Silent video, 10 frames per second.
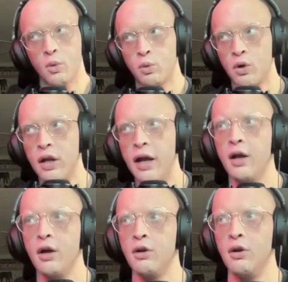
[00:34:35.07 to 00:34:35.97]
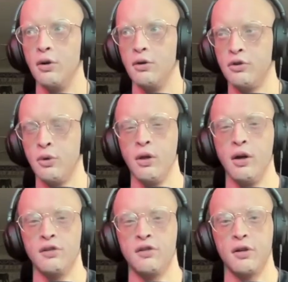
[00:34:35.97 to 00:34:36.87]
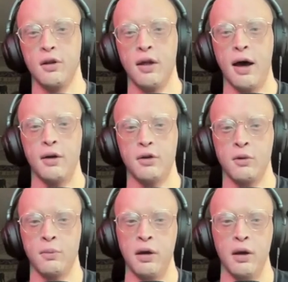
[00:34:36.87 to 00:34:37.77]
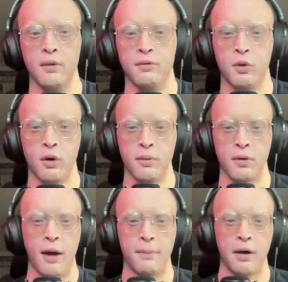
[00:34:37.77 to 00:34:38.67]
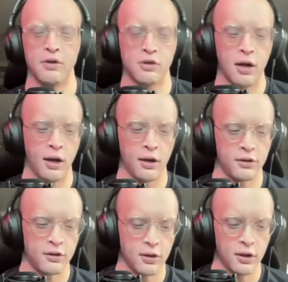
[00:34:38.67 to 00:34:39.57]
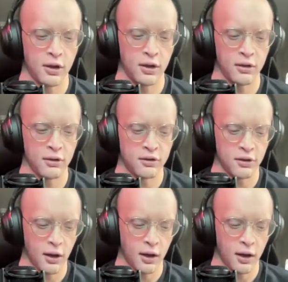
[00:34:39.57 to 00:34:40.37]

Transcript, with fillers: related to this that could be informed a lot by genetics is